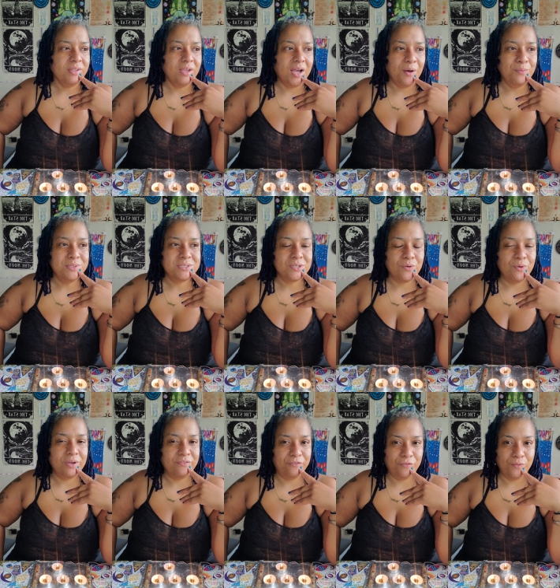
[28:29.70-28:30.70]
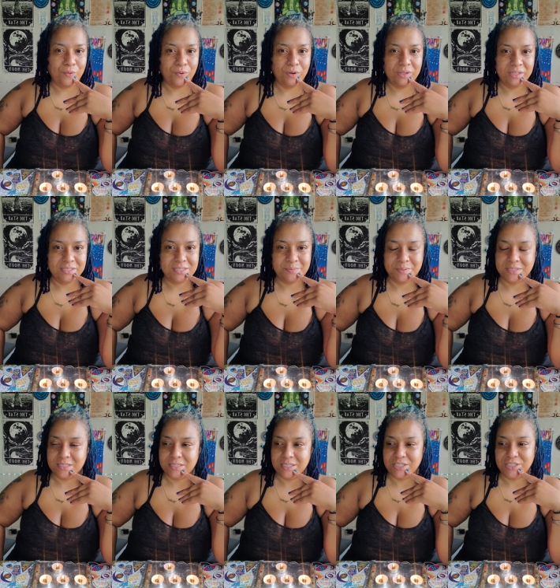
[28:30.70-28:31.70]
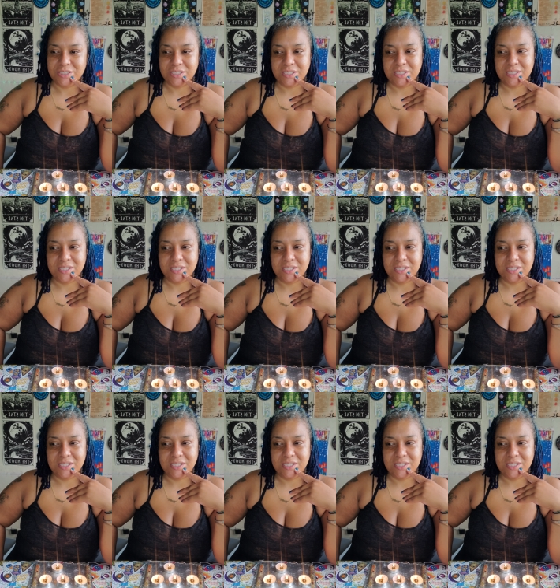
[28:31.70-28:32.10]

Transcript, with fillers: I was going for this position,